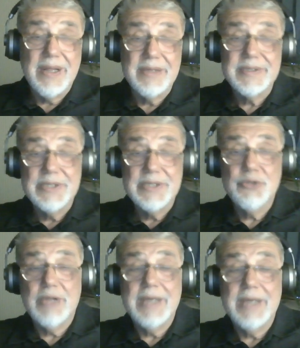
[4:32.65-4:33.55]
In
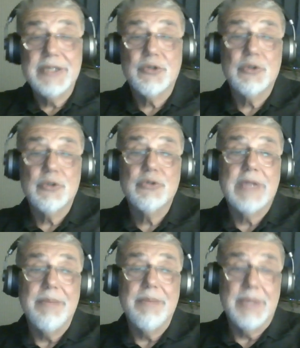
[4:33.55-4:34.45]
July, it rose to $10
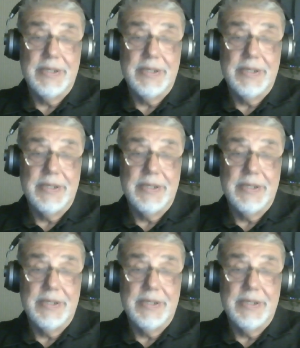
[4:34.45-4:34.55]
billion.